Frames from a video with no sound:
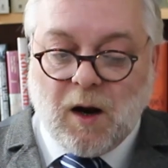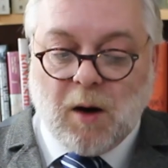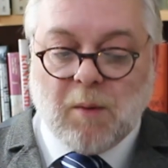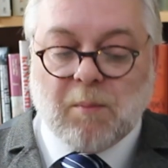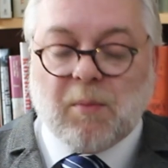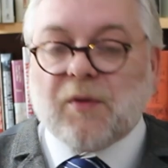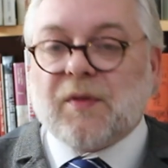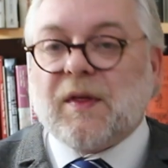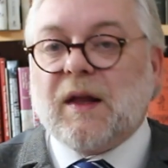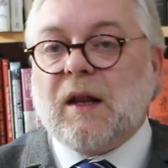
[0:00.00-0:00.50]

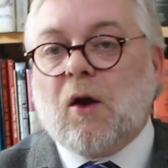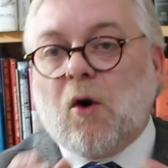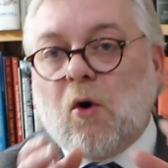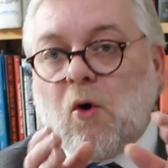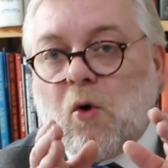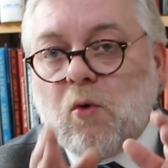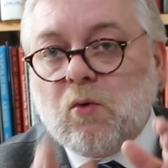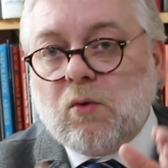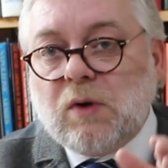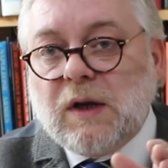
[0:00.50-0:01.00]
but they'll
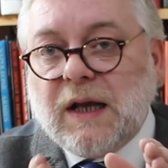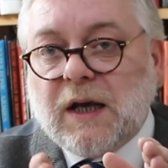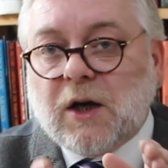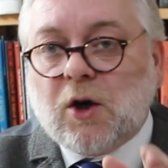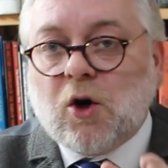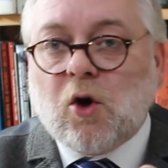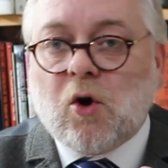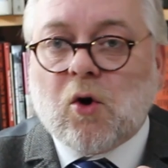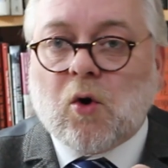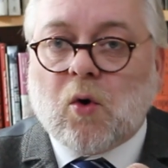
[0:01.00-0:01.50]
only
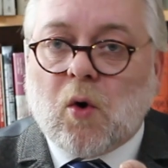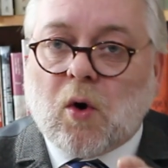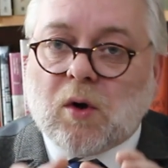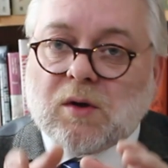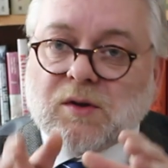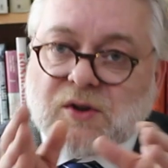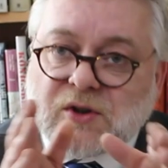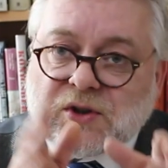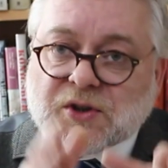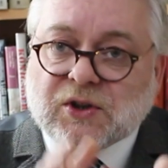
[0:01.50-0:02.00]
go
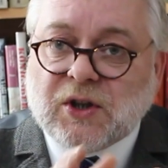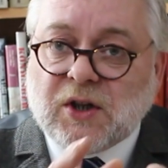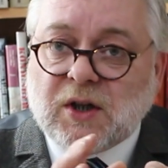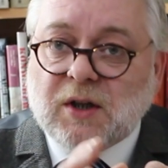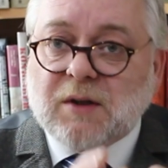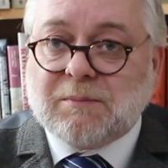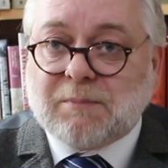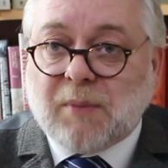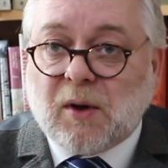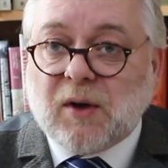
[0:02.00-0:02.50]
on
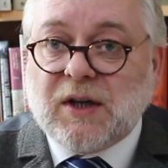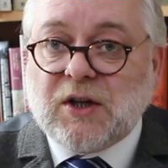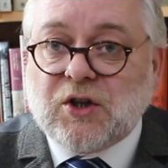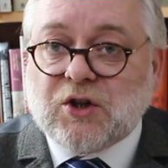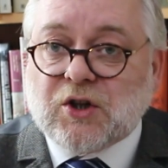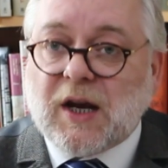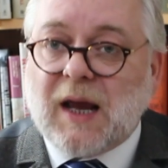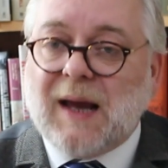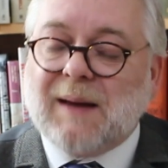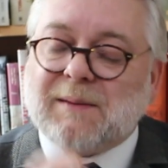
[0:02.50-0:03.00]
certain body
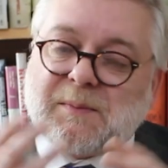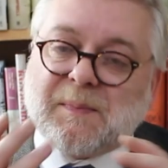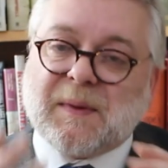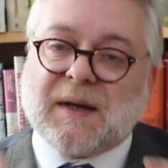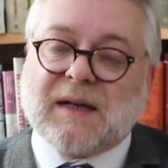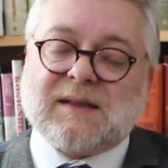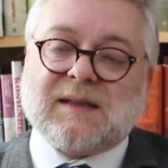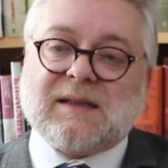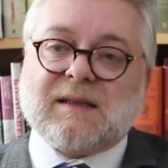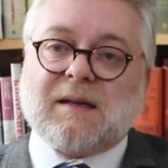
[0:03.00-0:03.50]
shapes,
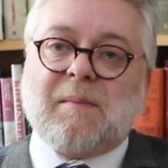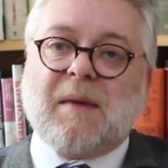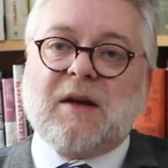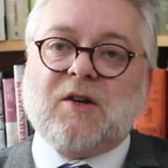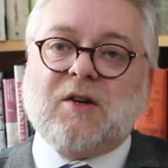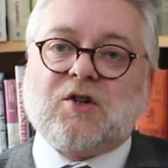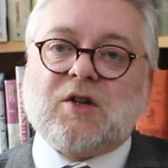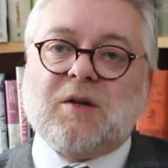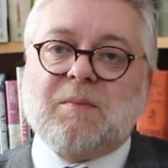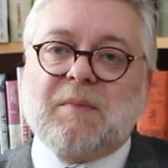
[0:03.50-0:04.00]
because as I
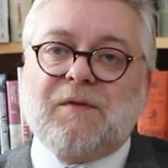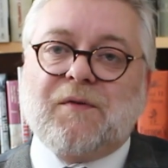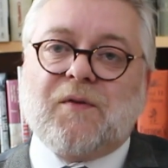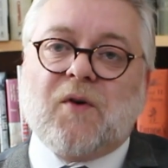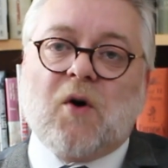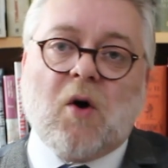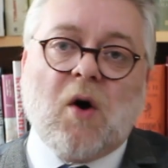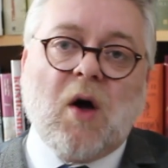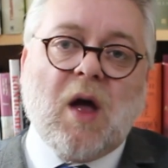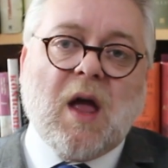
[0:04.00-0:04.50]
mentioned
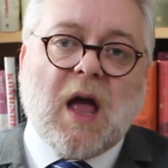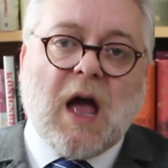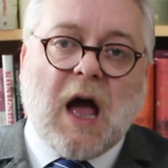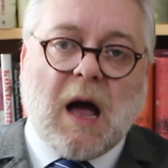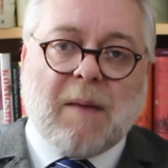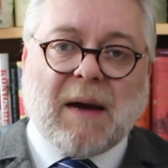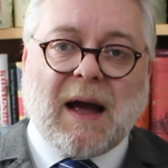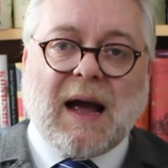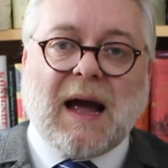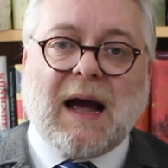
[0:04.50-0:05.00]
before
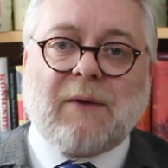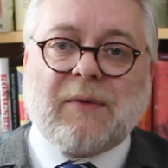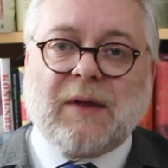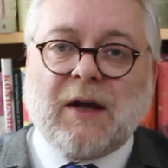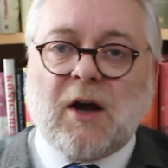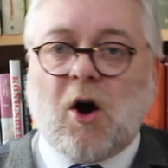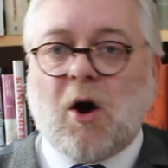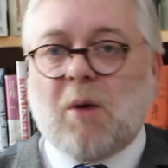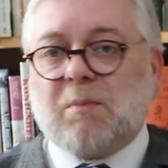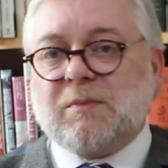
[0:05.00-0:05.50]
about how
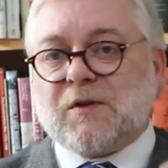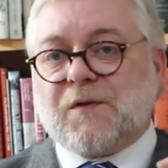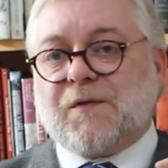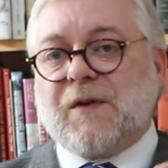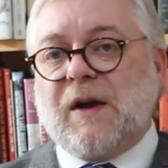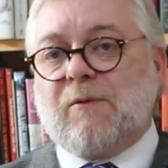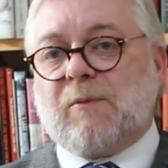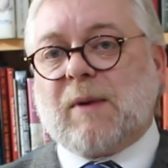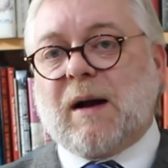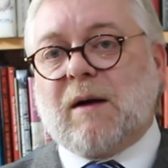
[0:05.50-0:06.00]
the arms
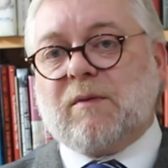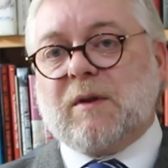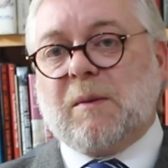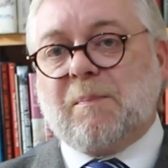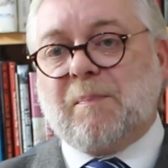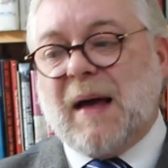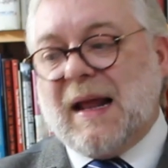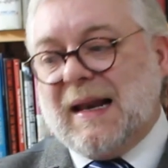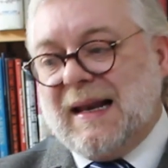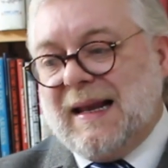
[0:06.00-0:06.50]
fit round the
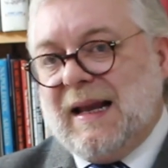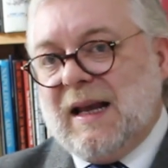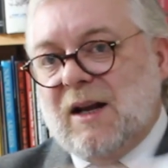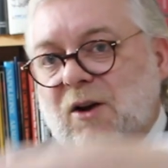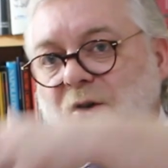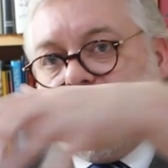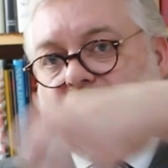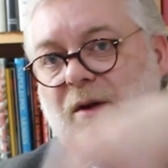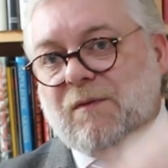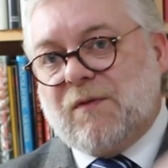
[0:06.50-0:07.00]
belly and
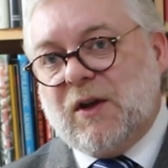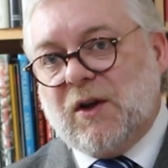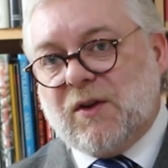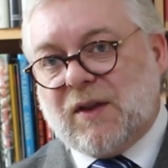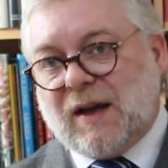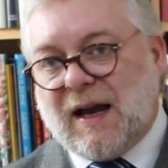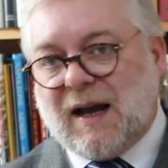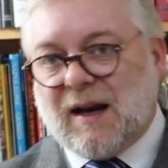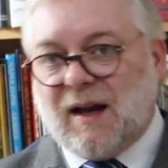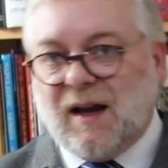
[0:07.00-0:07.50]
all of the
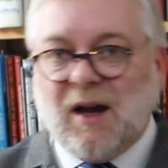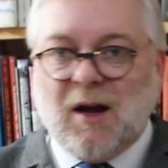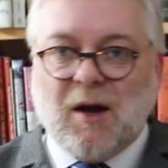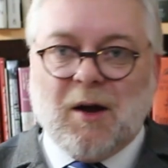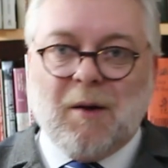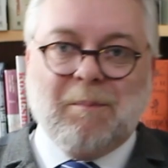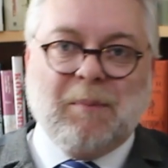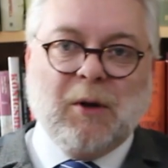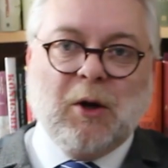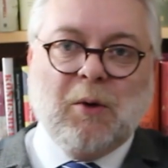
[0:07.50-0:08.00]
other kind of
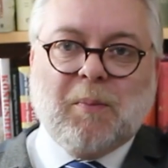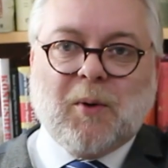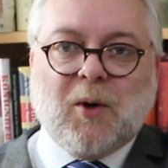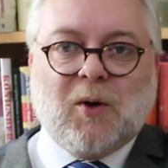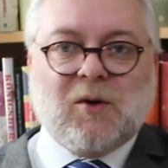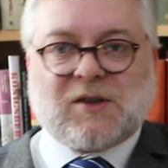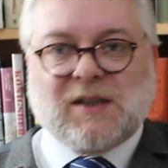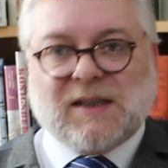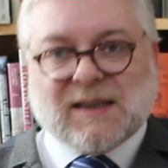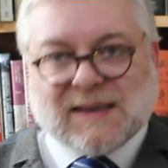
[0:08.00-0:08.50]

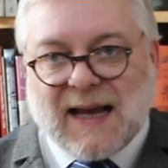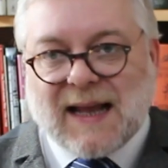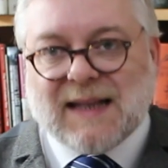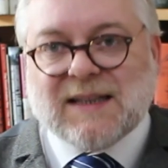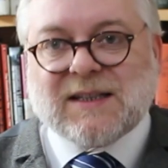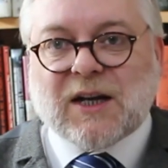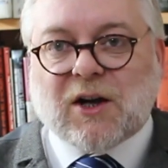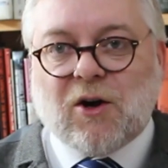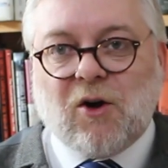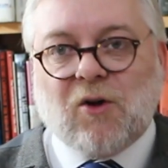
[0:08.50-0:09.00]
buboes and
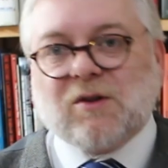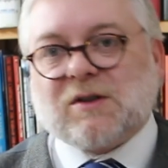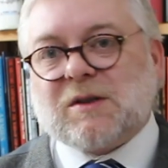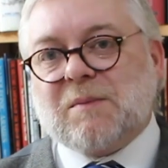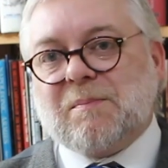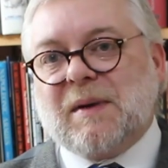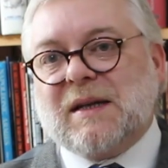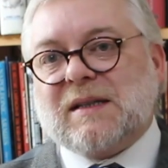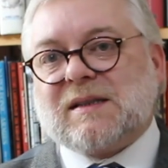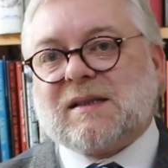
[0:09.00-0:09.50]
tentacles
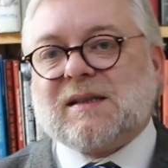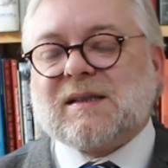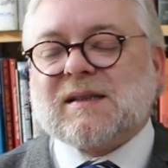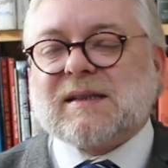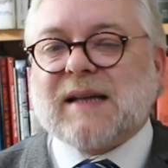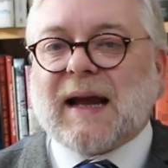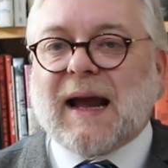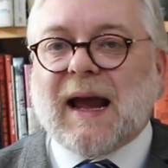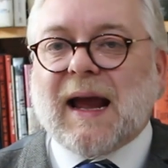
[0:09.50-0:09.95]
and bits that stick